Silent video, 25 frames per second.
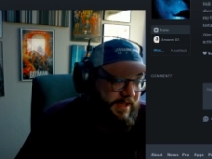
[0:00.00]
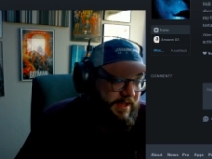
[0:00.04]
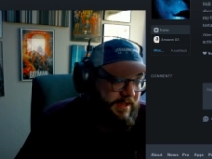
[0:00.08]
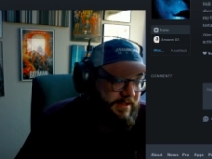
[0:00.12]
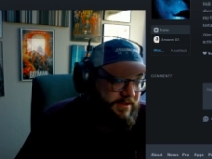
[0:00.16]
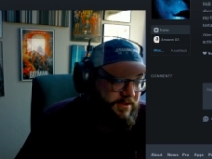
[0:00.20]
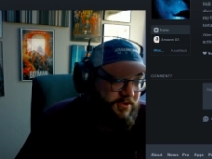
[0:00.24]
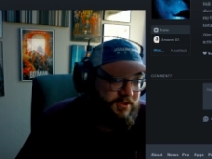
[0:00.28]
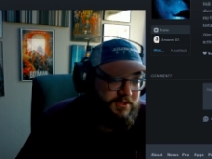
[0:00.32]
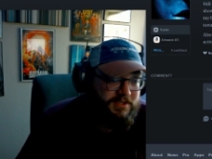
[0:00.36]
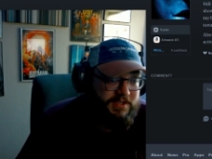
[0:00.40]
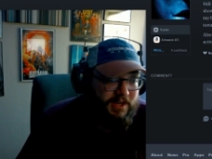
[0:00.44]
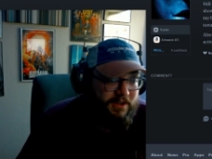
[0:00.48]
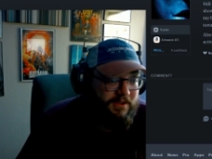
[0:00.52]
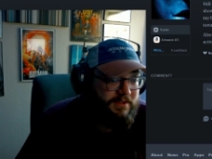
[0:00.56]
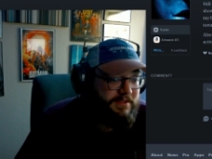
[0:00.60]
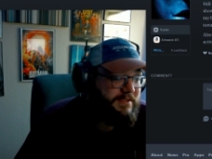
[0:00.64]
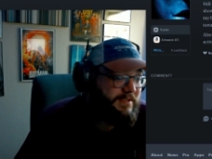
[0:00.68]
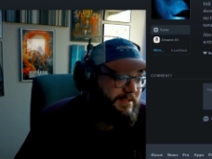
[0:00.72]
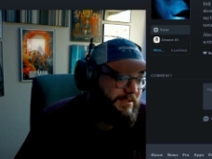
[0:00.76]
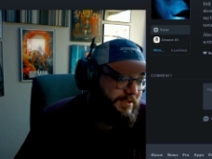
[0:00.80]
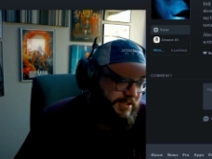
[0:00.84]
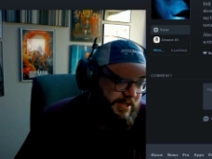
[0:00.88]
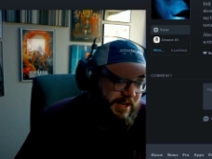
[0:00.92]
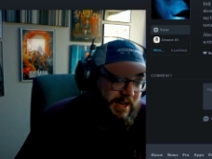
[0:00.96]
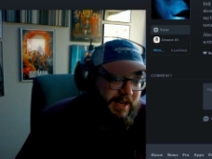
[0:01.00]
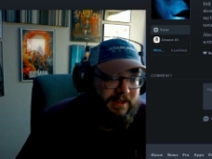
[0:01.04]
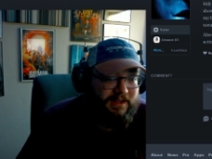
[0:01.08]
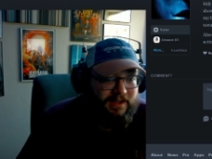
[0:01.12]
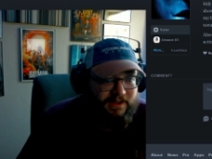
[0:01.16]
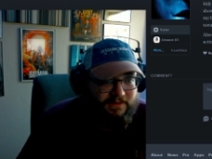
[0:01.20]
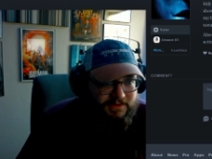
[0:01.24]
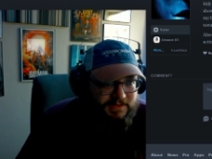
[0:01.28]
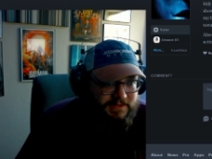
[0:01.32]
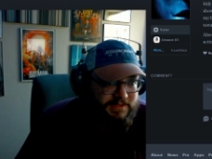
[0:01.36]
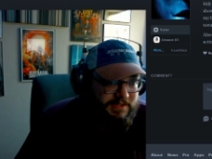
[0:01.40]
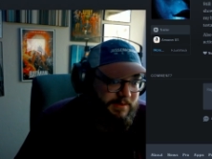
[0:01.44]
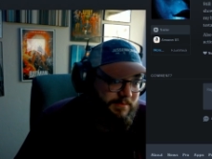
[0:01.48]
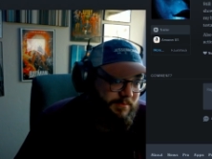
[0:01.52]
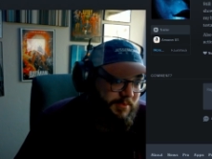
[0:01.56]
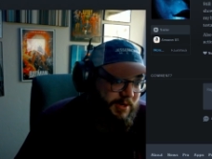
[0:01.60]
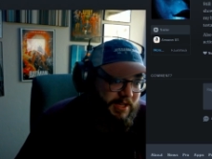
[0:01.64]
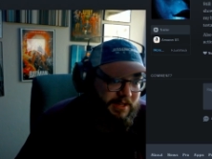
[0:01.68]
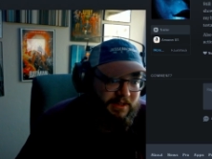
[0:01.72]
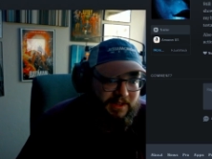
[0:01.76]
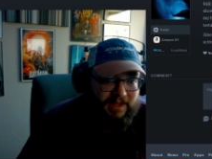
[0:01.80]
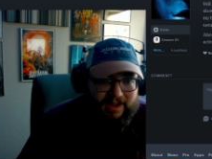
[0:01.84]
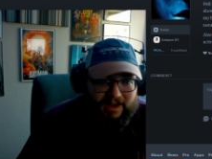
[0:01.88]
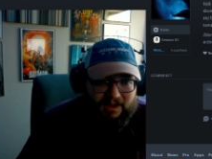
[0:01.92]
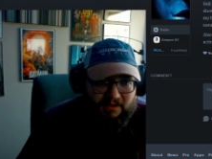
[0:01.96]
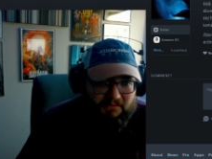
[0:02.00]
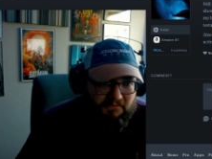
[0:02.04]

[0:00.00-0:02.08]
You can tell it's CGI, obviously, but like